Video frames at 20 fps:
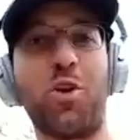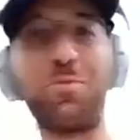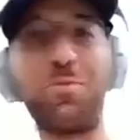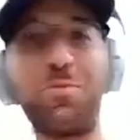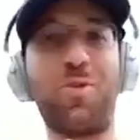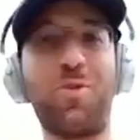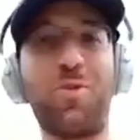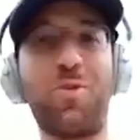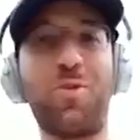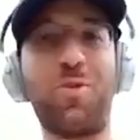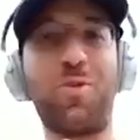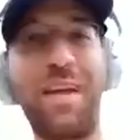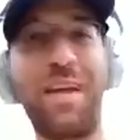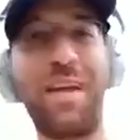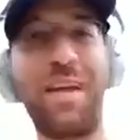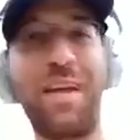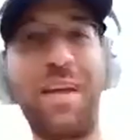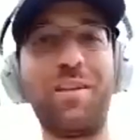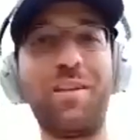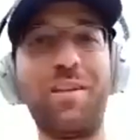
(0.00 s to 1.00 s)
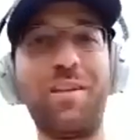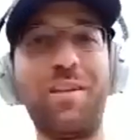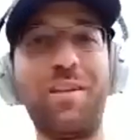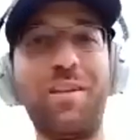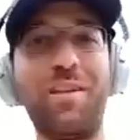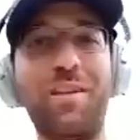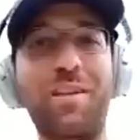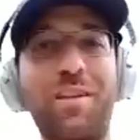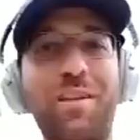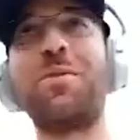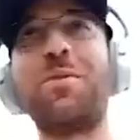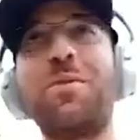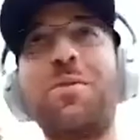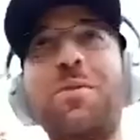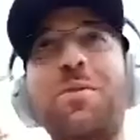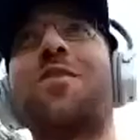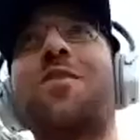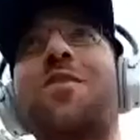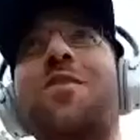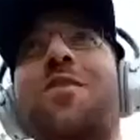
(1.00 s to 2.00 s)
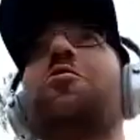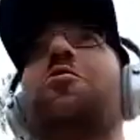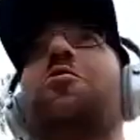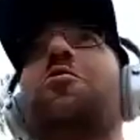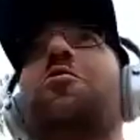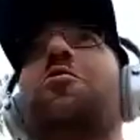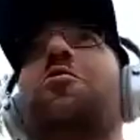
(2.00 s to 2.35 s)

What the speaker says: you more, I kept listening just because I was